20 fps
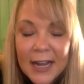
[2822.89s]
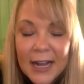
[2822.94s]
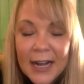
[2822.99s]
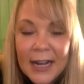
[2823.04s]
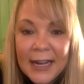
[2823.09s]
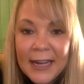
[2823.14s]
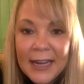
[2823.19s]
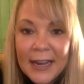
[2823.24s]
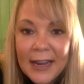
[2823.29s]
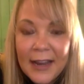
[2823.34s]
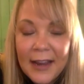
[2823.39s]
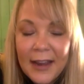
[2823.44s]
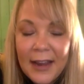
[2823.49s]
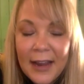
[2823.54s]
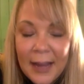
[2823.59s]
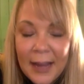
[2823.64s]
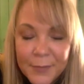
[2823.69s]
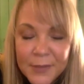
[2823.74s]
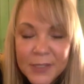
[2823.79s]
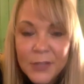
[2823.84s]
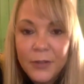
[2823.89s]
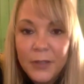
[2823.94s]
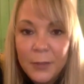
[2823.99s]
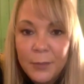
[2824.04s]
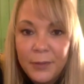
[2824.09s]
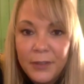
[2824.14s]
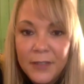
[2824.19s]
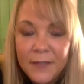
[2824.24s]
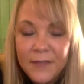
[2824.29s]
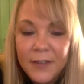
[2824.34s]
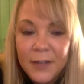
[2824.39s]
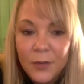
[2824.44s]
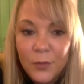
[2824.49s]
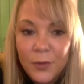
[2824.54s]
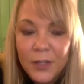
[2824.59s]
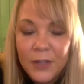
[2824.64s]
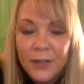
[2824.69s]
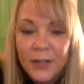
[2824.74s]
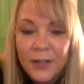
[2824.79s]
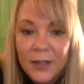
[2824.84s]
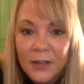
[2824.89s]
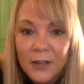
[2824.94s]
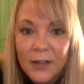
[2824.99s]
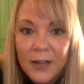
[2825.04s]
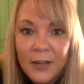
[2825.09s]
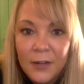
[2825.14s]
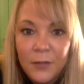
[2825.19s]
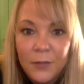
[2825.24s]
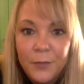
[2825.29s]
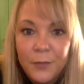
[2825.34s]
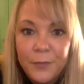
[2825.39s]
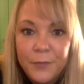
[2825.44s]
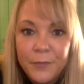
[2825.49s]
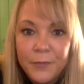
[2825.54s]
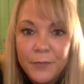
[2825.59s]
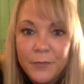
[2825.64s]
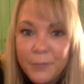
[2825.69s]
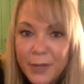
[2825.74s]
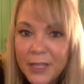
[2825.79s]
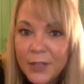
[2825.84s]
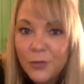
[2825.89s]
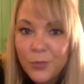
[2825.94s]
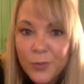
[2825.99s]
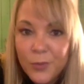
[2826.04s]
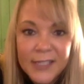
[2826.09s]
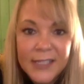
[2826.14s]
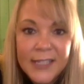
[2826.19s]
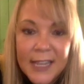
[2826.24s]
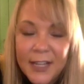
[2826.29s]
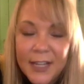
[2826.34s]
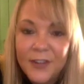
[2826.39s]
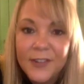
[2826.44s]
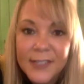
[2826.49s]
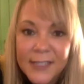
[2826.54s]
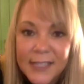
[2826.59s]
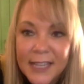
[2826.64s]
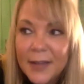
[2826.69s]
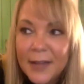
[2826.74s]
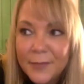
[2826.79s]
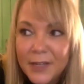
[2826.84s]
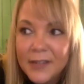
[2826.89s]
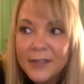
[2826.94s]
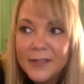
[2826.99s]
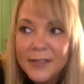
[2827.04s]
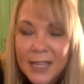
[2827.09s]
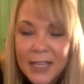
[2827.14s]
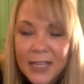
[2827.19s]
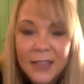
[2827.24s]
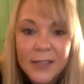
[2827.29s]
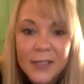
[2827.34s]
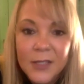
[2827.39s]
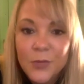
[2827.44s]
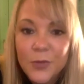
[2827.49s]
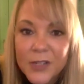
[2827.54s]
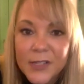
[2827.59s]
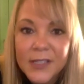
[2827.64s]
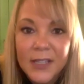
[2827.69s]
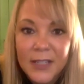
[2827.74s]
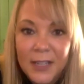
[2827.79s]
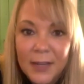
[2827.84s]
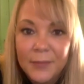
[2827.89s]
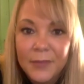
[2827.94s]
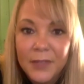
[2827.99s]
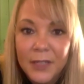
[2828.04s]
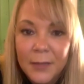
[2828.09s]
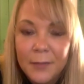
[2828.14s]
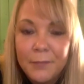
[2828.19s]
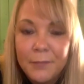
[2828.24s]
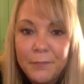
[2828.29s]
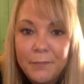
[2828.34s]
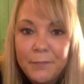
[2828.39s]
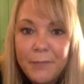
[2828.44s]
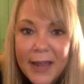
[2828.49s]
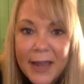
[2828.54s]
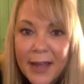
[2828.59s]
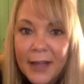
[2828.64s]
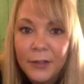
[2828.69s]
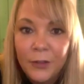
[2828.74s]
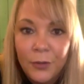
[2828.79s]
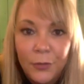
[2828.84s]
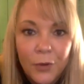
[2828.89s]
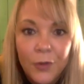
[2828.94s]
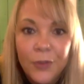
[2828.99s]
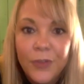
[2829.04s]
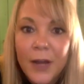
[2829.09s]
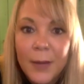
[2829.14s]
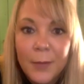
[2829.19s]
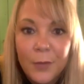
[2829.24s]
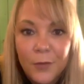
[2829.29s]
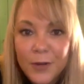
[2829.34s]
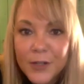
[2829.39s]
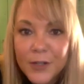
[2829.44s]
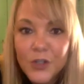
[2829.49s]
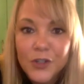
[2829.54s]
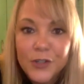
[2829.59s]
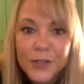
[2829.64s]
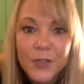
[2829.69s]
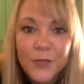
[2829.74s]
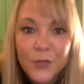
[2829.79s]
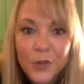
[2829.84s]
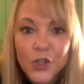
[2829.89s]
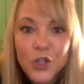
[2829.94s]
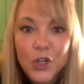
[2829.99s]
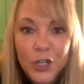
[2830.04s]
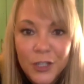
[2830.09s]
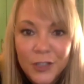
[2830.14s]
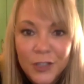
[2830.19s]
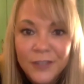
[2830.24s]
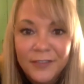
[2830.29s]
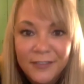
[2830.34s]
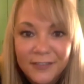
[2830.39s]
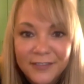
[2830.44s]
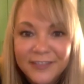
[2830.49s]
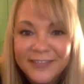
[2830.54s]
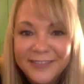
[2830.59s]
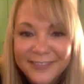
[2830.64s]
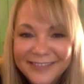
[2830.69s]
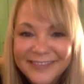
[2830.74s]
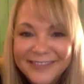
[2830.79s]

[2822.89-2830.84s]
And I wow. absolutely believe that it will. And I'll, I'll be the risk taker to say, I'm going to take this risk and I'm going to bet on growth operations for sure.